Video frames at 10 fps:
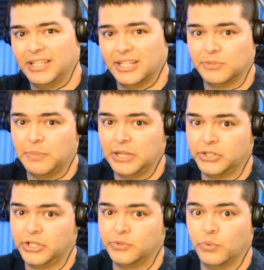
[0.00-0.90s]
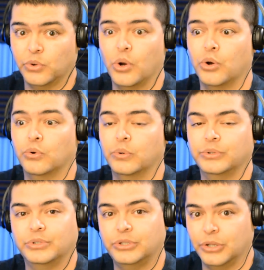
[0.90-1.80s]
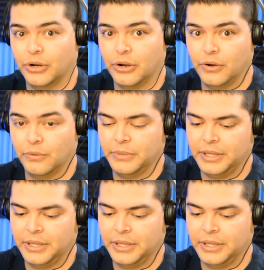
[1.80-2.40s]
a specialist will go to your home.